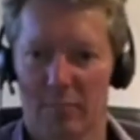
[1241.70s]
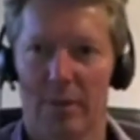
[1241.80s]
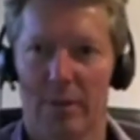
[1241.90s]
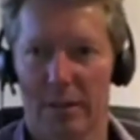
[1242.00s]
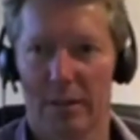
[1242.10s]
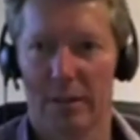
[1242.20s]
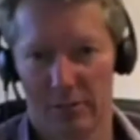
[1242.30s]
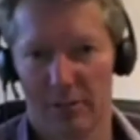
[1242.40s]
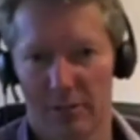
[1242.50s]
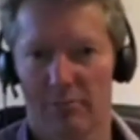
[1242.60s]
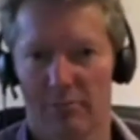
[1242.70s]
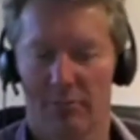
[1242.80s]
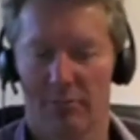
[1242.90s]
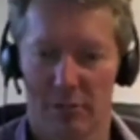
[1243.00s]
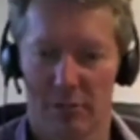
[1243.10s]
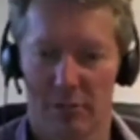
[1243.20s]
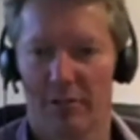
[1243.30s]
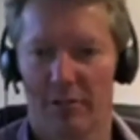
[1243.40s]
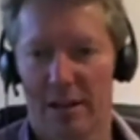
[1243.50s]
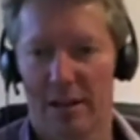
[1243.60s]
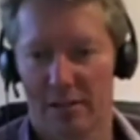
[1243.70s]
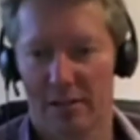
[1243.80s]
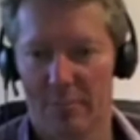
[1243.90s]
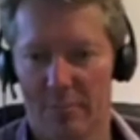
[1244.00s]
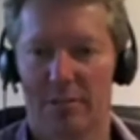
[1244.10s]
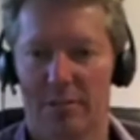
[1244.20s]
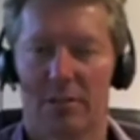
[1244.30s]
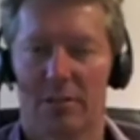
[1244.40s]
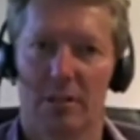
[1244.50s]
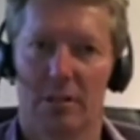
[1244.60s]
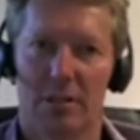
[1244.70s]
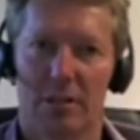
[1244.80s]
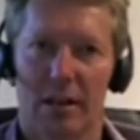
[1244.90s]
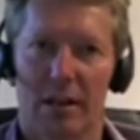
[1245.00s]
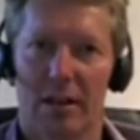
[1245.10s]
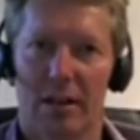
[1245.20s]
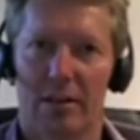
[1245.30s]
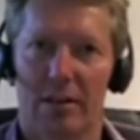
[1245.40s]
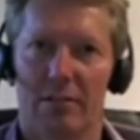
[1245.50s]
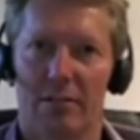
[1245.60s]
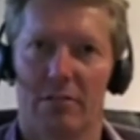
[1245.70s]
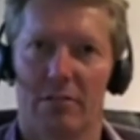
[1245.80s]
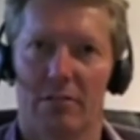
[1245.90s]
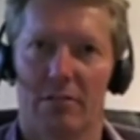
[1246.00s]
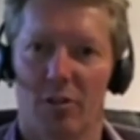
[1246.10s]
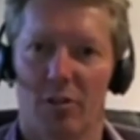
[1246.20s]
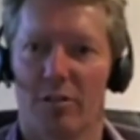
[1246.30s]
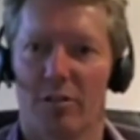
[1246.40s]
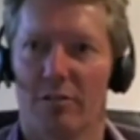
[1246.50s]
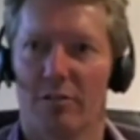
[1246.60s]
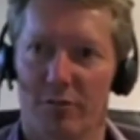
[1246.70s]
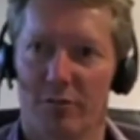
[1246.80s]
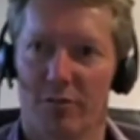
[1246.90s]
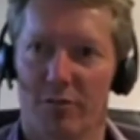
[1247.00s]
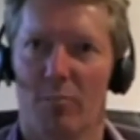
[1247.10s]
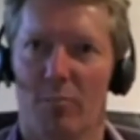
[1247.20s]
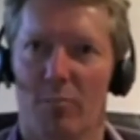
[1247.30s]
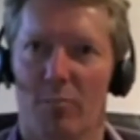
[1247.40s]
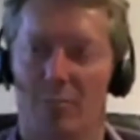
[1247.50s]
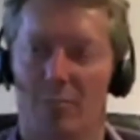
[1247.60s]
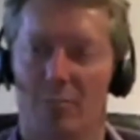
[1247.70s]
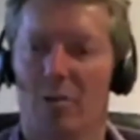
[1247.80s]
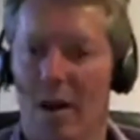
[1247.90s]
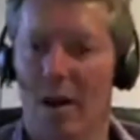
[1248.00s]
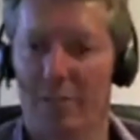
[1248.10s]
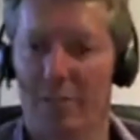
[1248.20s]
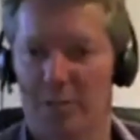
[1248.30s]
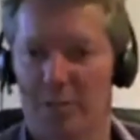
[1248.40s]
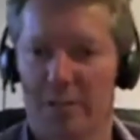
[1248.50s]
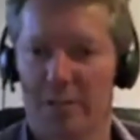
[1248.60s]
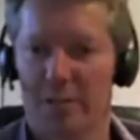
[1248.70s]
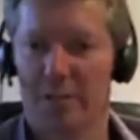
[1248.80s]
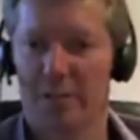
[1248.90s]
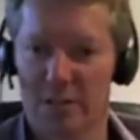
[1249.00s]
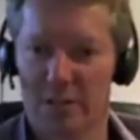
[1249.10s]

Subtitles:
but tolerate, accept, uh, learn from what you are experiencing.